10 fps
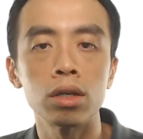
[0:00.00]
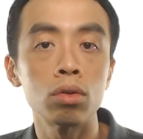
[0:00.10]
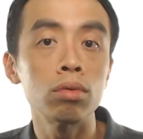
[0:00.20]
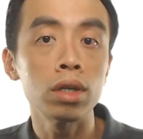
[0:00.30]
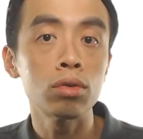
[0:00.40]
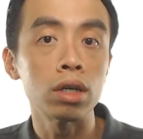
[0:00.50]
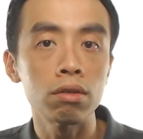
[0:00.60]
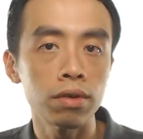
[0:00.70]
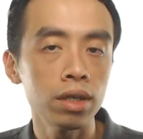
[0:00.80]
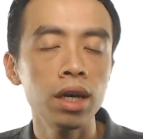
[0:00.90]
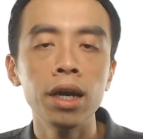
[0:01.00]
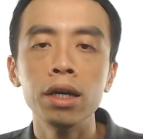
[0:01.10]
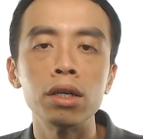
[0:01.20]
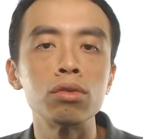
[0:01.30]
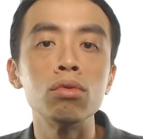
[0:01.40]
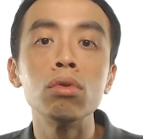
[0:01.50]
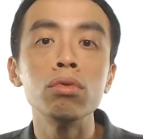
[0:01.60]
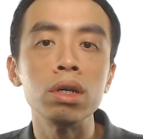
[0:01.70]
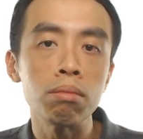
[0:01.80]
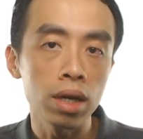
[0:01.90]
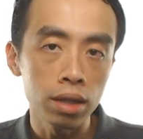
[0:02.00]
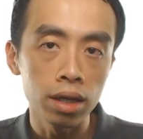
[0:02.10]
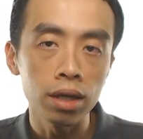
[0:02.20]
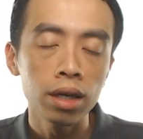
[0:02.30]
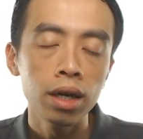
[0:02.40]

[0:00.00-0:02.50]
total transfer. There's no remainder.